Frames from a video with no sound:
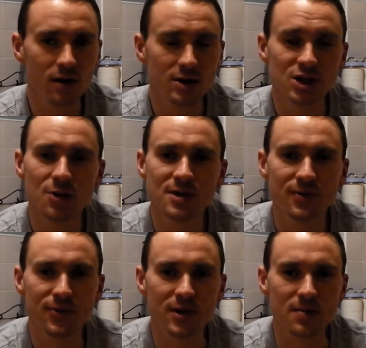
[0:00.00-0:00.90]
I'll start with
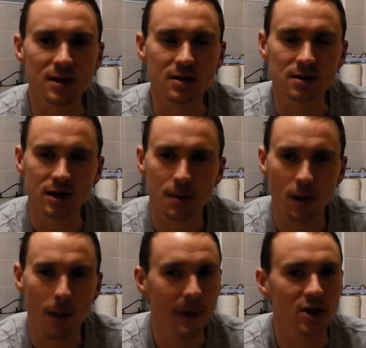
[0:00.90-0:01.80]
some freebies. I'm going to
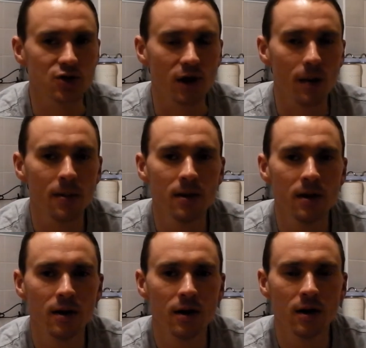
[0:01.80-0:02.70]
put a picture up
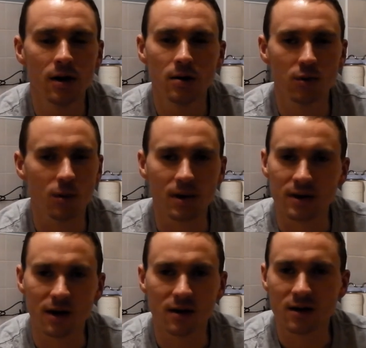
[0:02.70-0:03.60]
probably at
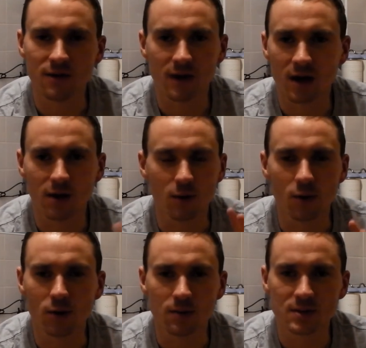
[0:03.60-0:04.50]
the end of this video
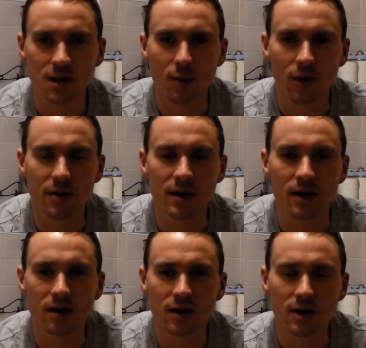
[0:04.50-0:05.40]
or somewhere in
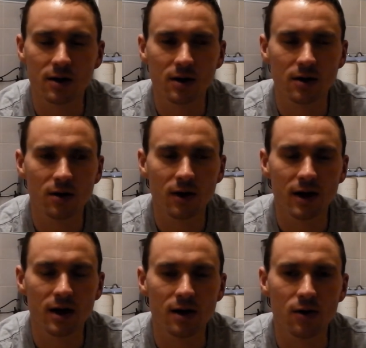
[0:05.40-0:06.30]
there, I got
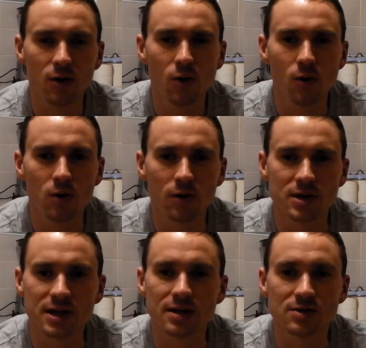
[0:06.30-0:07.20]
a call or a
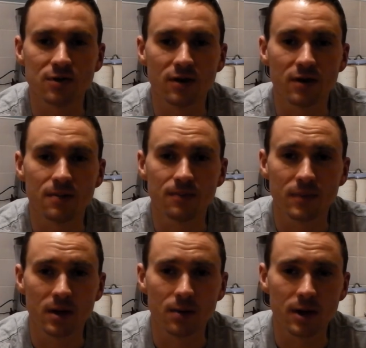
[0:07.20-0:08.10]
text rather
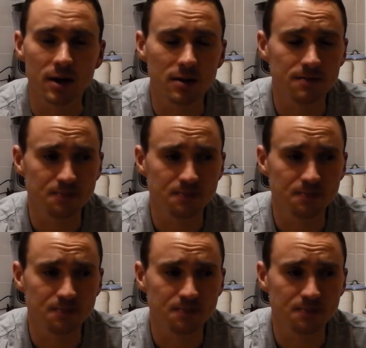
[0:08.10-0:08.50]
in the week